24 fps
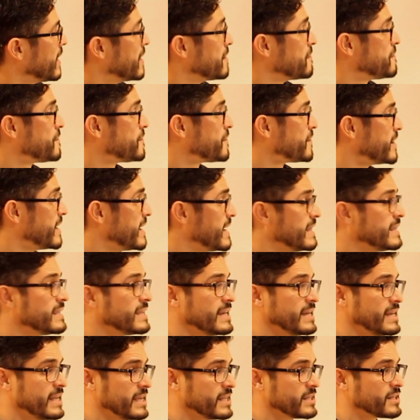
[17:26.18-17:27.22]
a friend
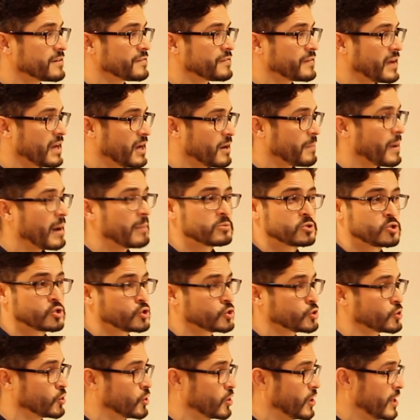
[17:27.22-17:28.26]
in need of help.
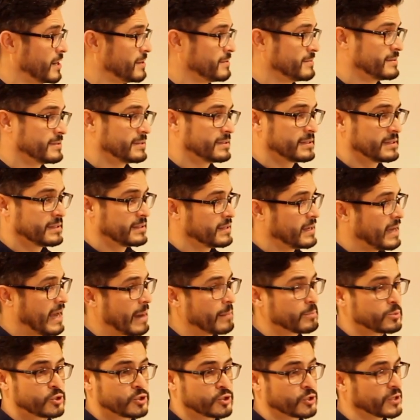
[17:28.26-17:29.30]

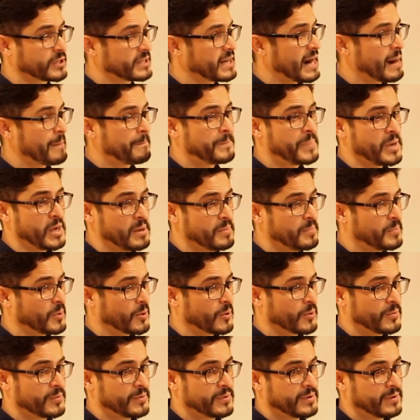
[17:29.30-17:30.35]
I'm sure there are
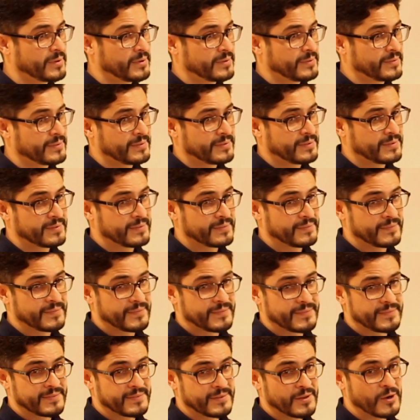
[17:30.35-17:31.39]
people
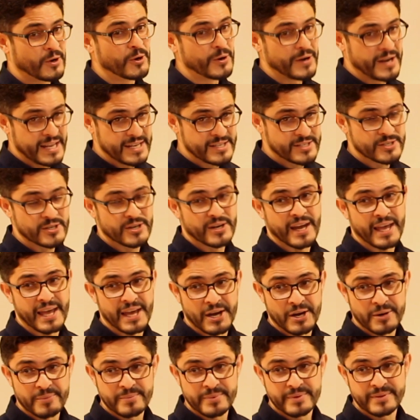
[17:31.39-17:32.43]
who need your
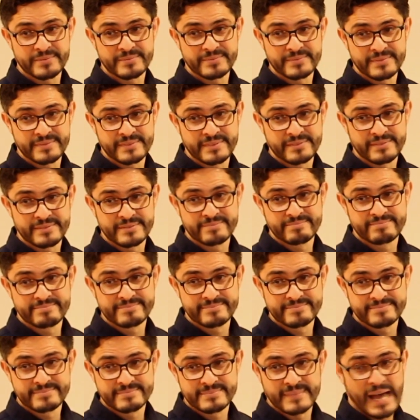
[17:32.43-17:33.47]
help.
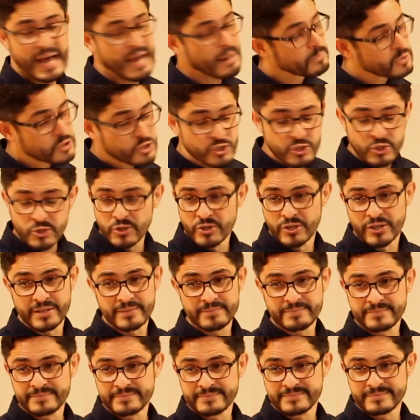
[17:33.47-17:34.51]
I'm sure.